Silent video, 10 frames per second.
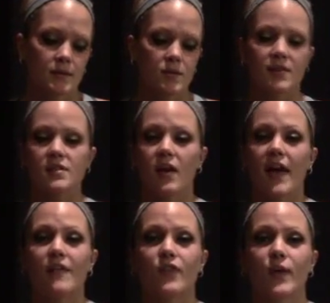So that's all I
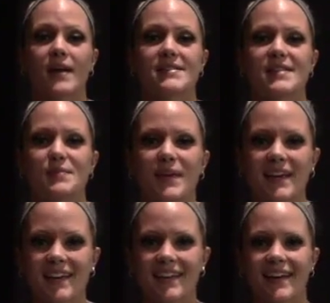have for you guys this
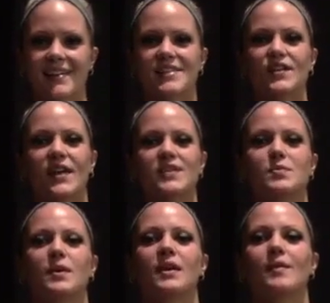week. Until next week,